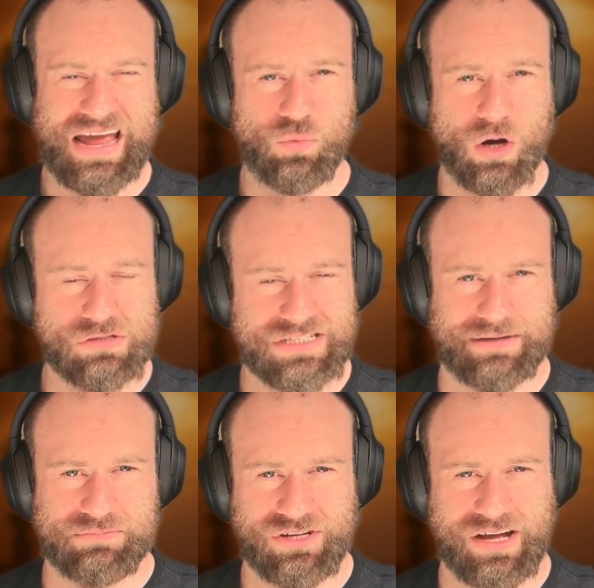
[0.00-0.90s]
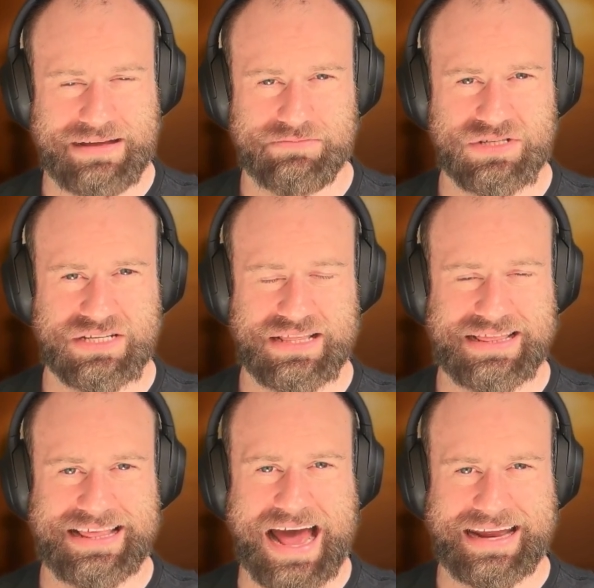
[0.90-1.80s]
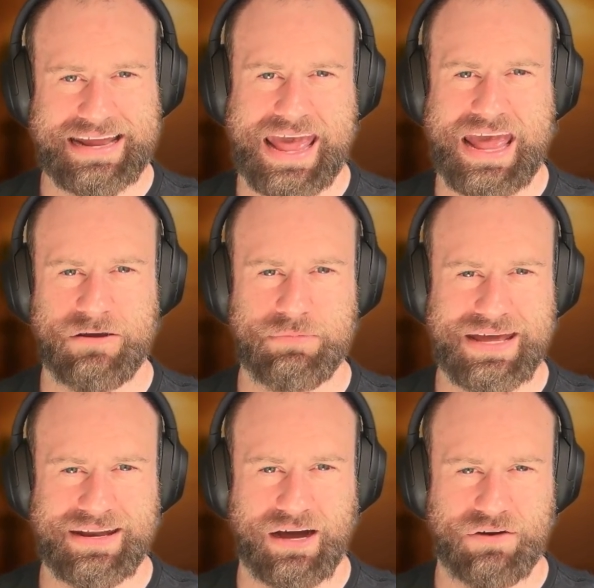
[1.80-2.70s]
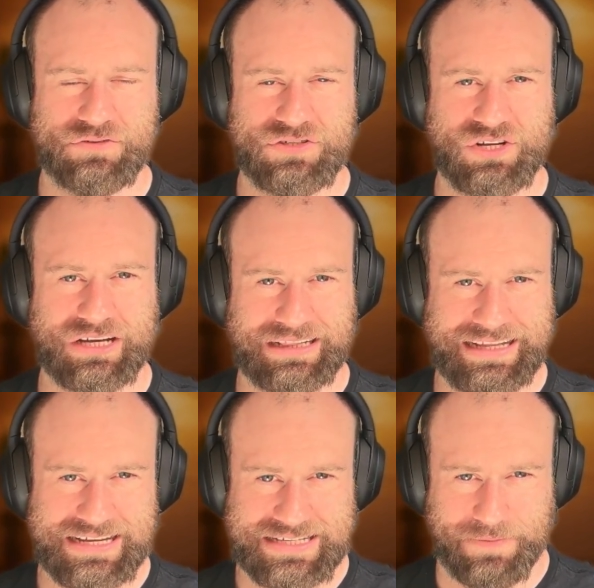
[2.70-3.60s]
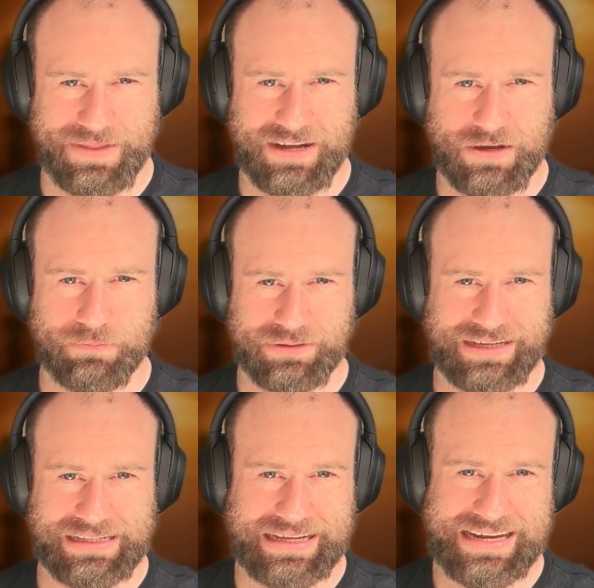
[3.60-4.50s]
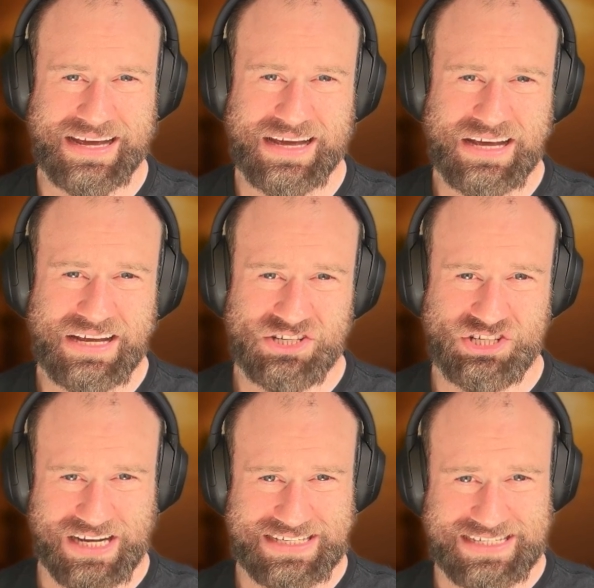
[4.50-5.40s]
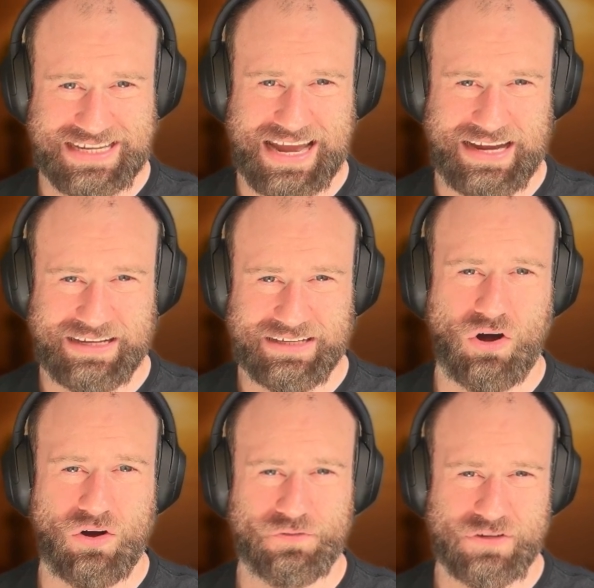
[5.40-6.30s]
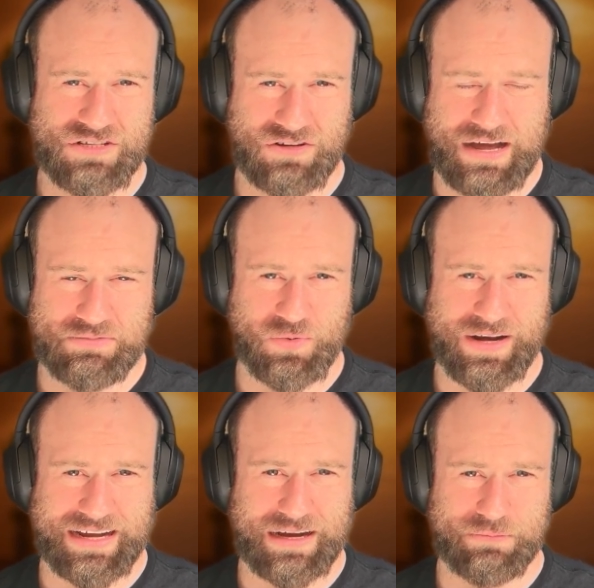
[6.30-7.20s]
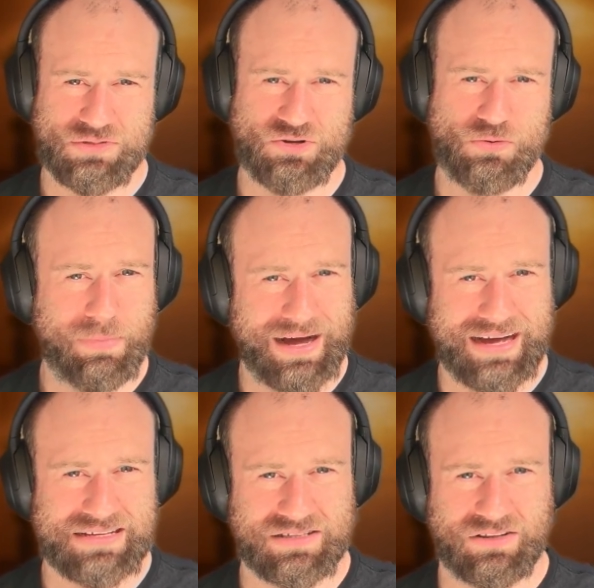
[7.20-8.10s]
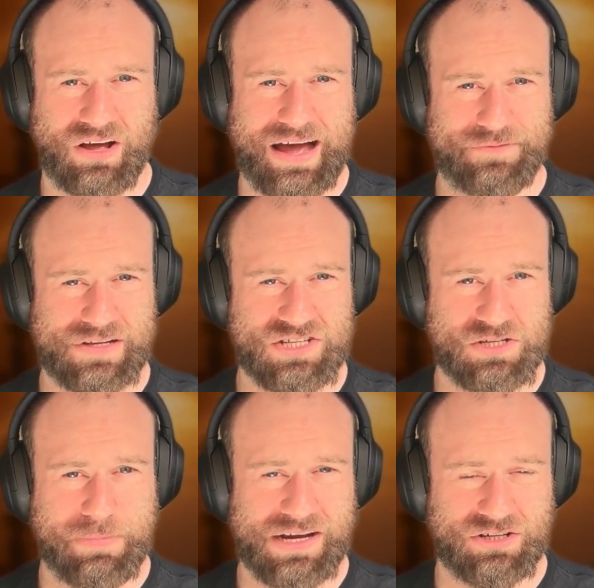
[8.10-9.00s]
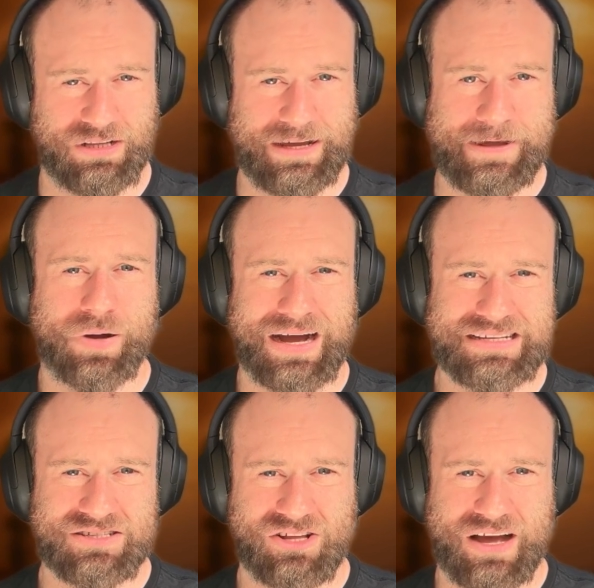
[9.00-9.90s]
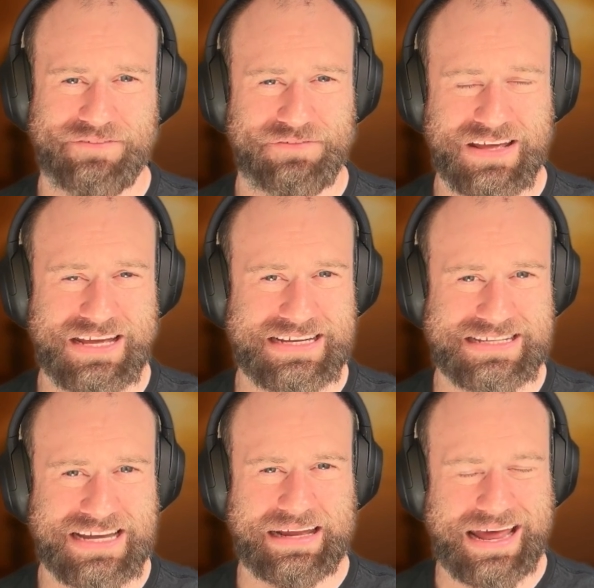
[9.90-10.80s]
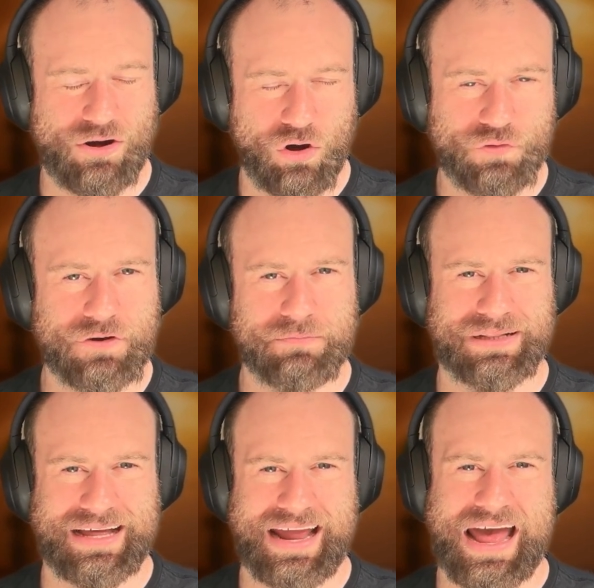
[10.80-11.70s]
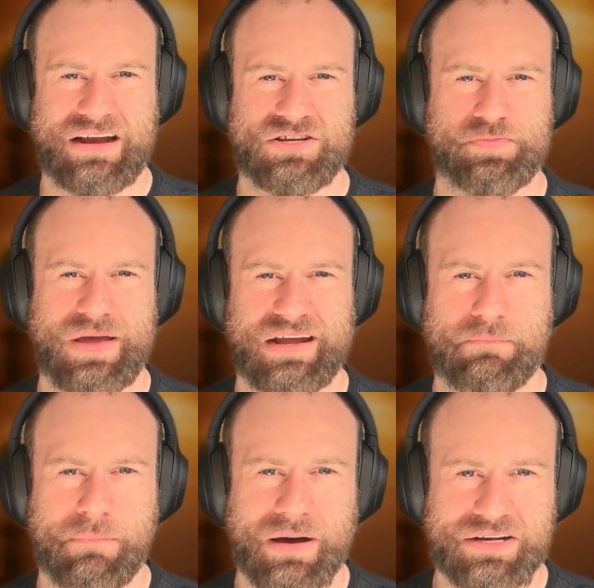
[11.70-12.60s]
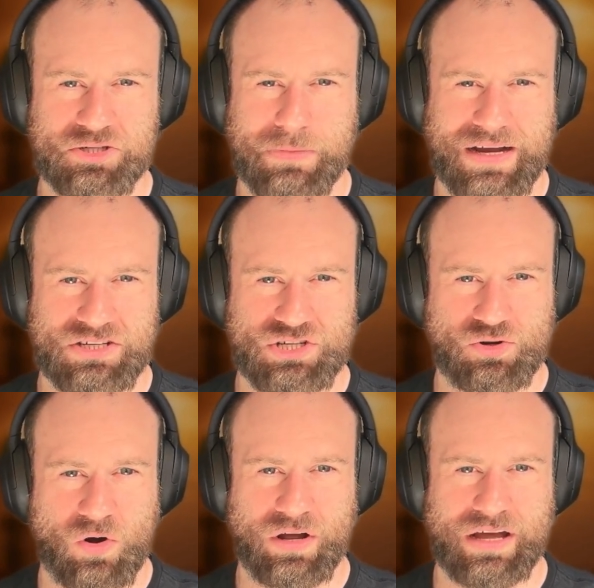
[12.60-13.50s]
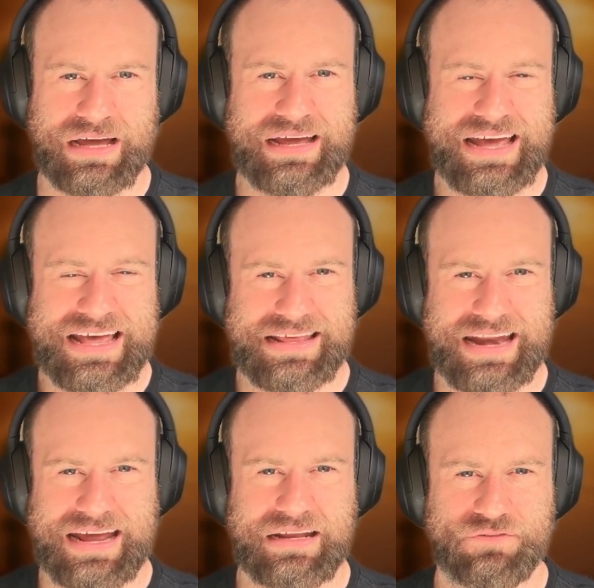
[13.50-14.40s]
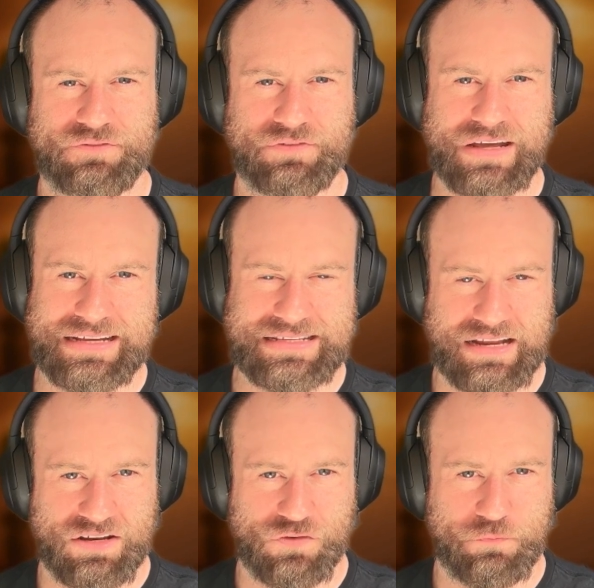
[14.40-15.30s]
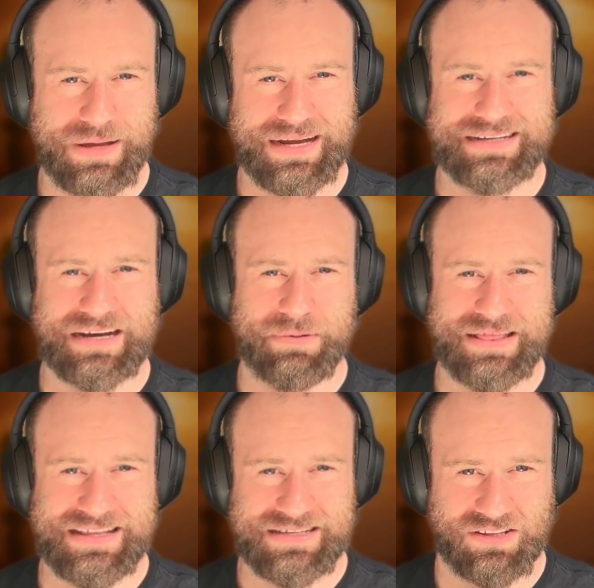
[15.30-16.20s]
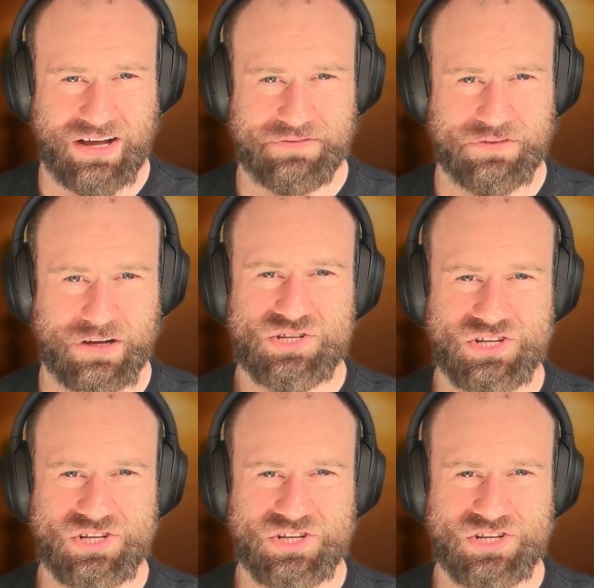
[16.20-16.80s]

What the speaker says: And while sometimes that can be enough to clear something completely, just seeing it, oftentimes when it comes to past life especially, past life fears can often play out as being much stronger than any fears that you've picked up in this lifetime.